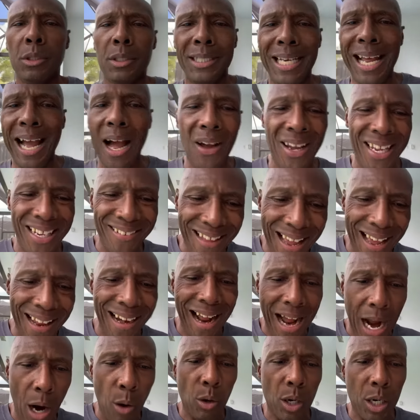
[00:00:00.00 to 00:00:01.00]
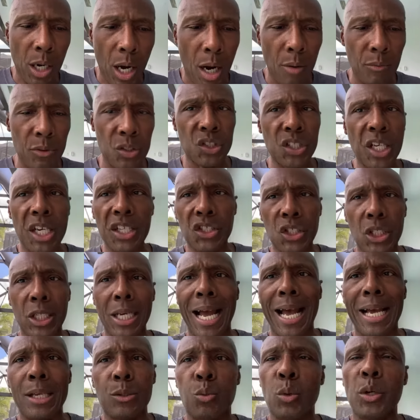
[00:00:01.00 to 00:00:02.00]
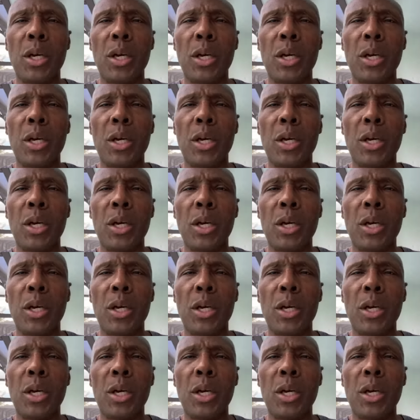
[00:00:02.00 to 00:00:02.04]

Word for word: Now, in that hour conversation, guys,